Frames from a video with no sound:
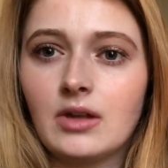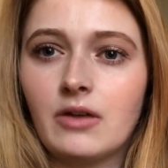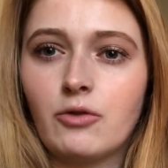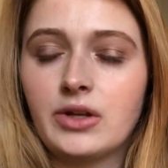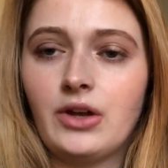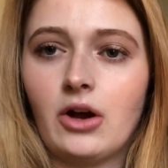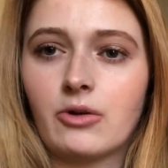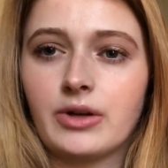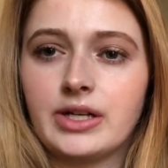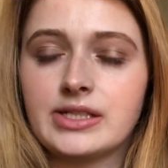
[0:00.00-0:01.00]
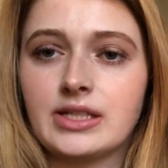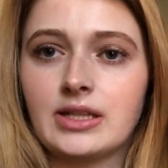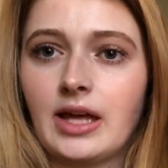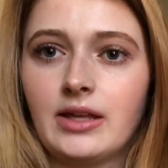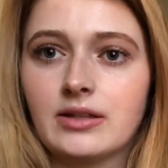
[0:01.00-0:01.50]
avoid the awkwardness
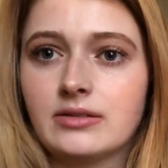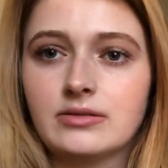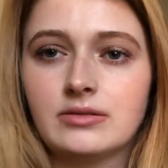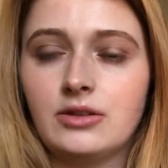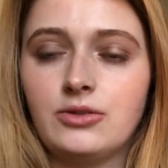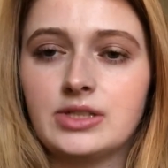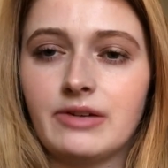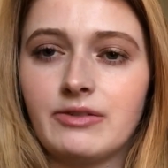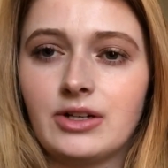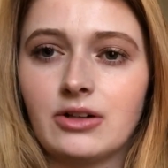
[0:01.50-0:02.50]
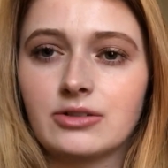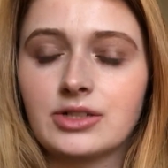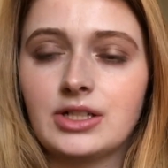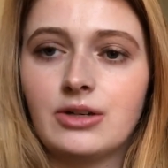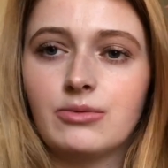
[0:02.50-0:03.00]
and like lose
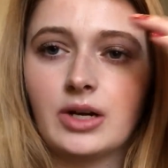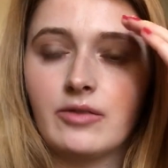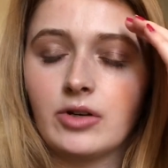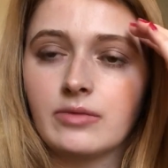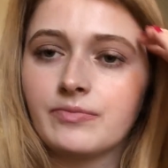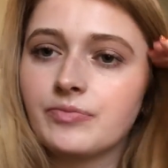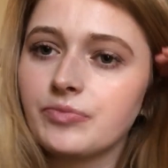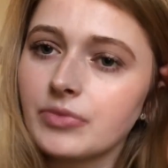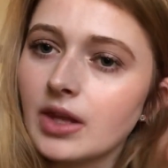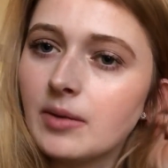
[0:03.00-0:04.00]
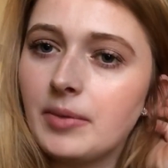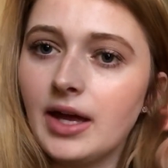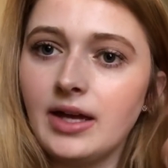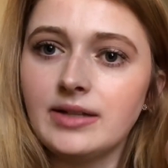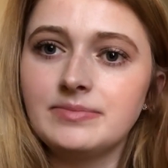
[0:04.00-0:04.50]
$7, you know, whatever.
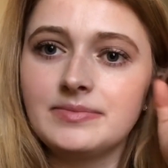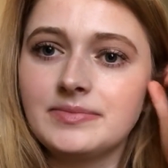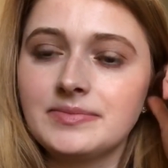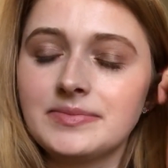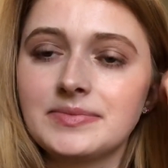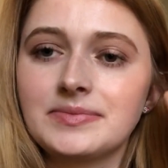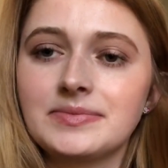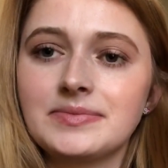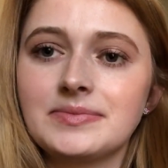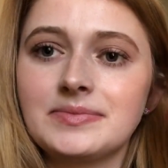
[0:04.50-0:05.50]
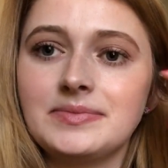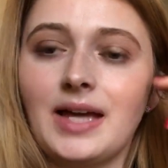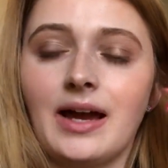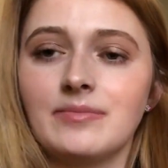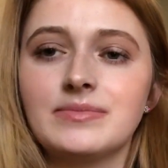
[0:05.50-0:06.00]
But
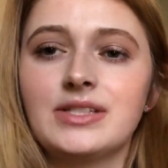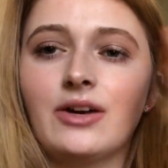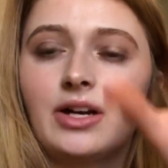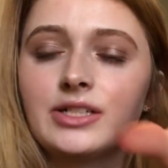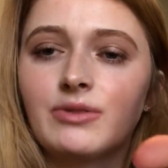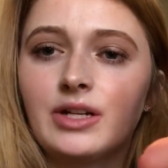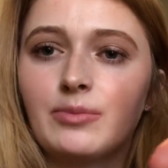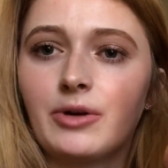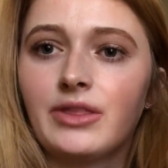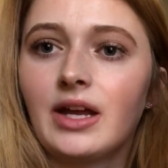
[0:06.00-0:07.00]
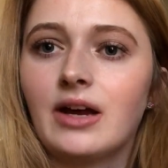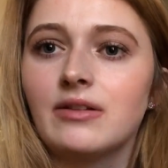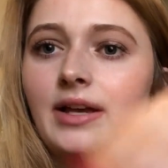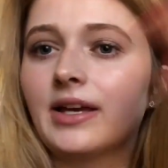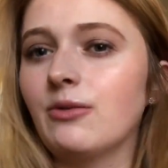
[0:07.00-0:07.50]
yeah, so I just wanted to point that out.
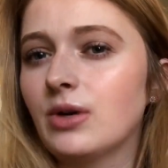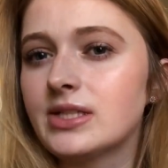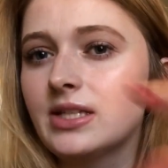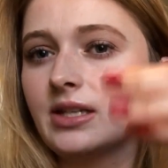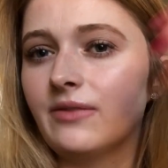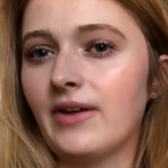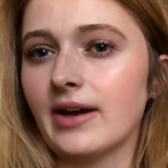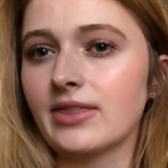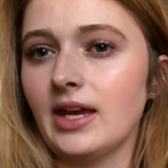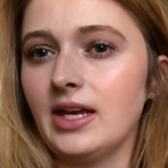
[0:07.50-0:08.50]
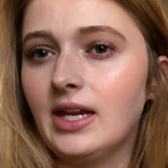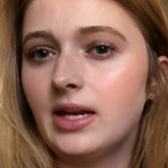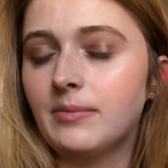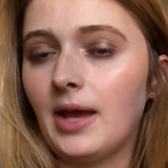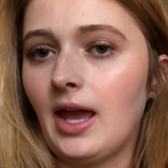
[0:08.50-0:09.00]
Like, it wasn't the fact that he
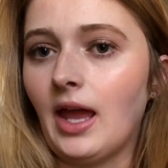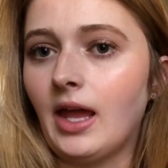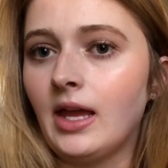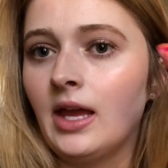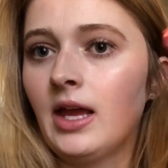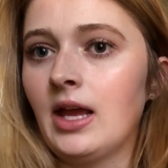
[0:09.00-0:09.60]
didn't pay,